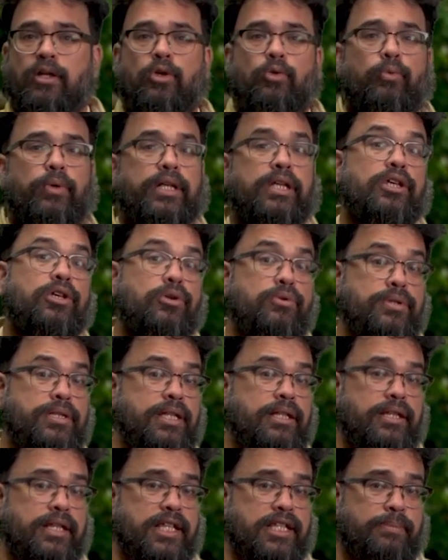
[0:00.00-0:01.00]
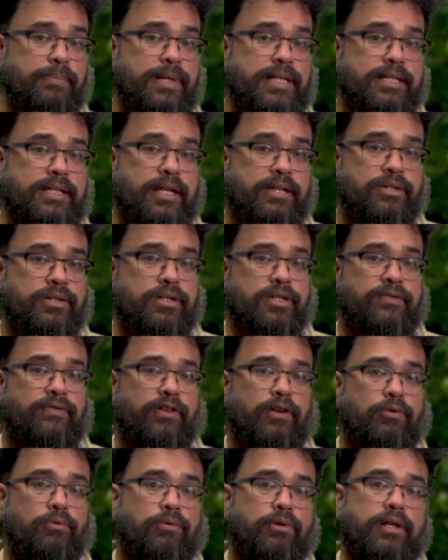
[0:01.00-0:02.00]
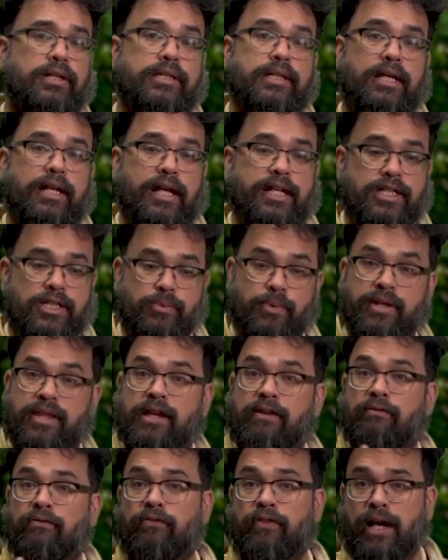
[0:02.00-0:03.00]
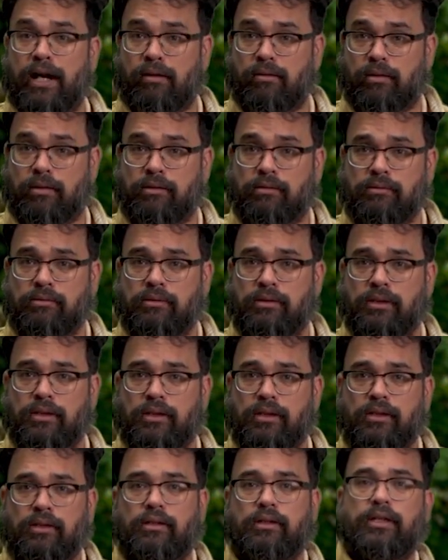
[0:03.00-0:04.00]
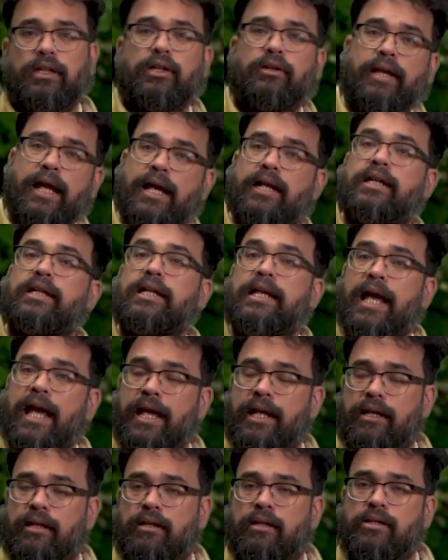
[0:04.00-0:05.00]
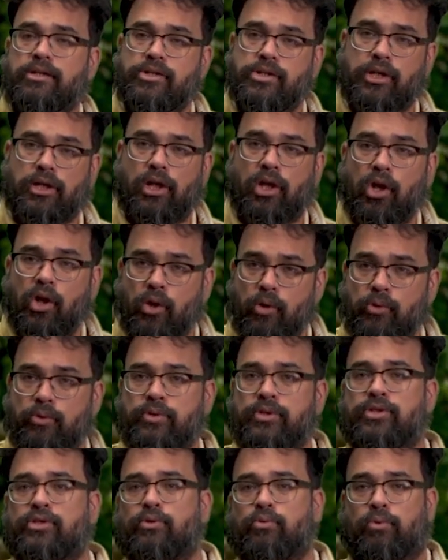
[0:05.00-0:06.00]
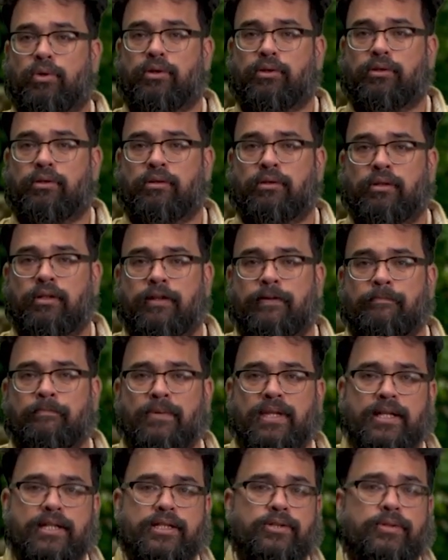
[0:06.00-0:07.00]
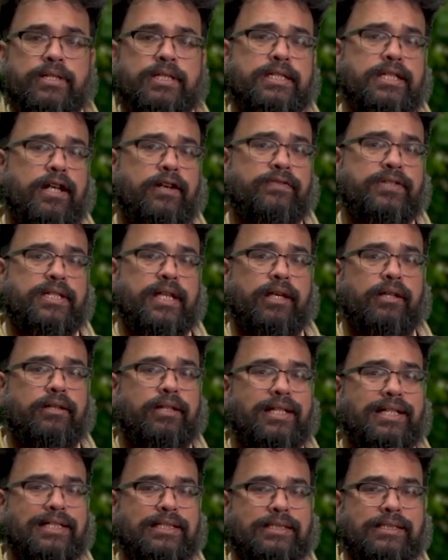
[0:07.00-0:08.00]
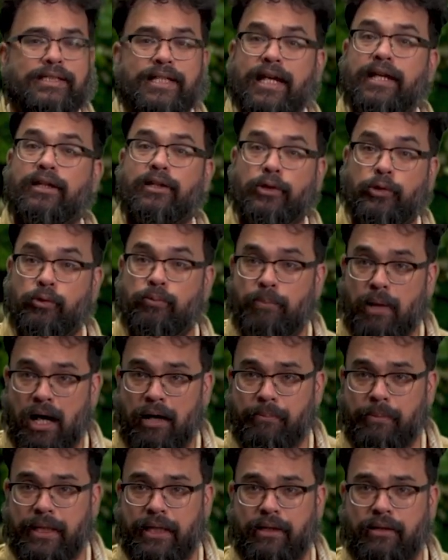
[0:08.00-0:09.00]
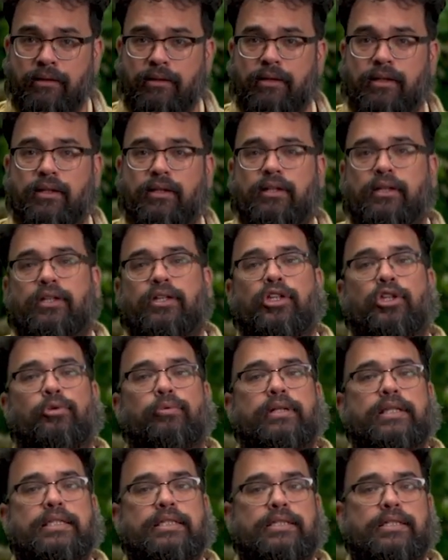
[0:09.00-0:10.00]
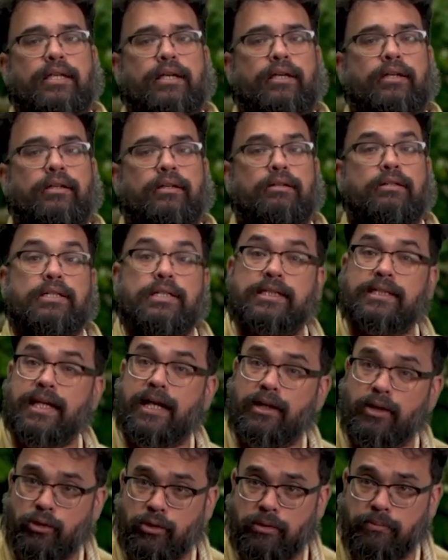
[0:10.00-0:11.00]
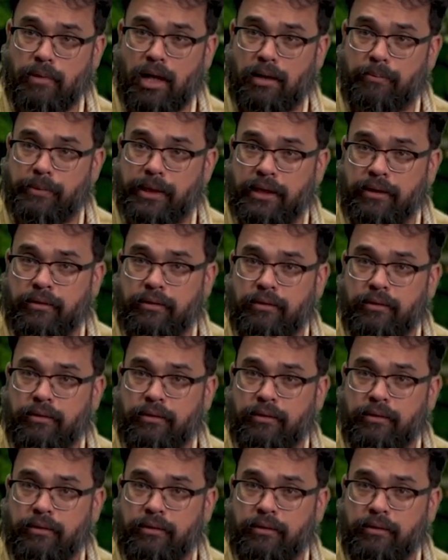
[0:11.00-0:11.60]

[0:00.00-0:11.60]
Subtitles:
When using these possessors for a word that ends with a vowel, you'll add an N to close the word. So instead of saying tsetlu måmi, you would say tsetlun måmi.